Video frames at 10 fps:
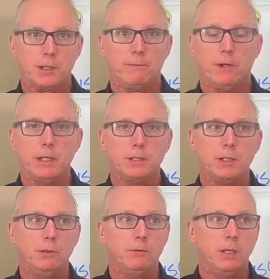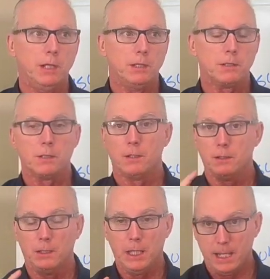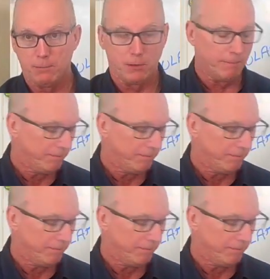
I've run into is labor.